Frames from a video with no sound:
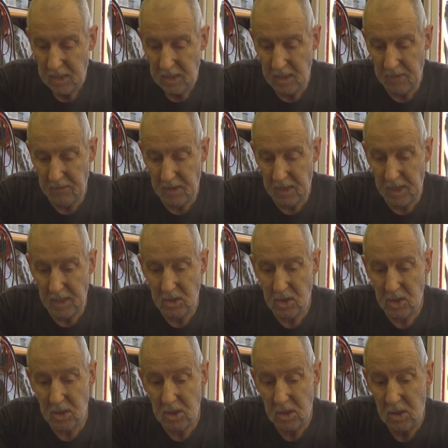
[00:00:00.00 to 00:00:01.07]

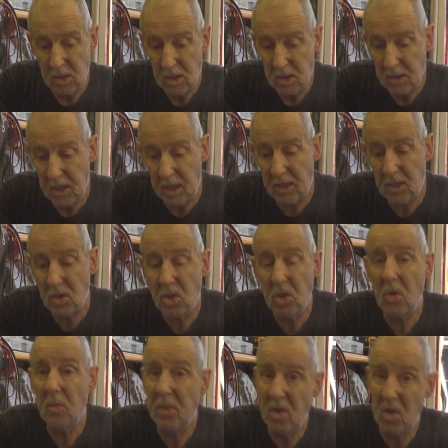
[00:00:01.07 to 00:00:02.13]
nevertheless they can
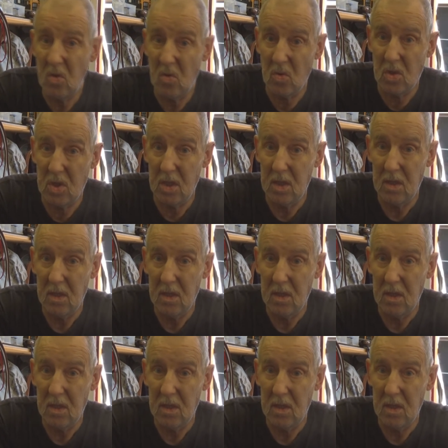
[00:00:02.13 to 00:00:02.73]
still be used.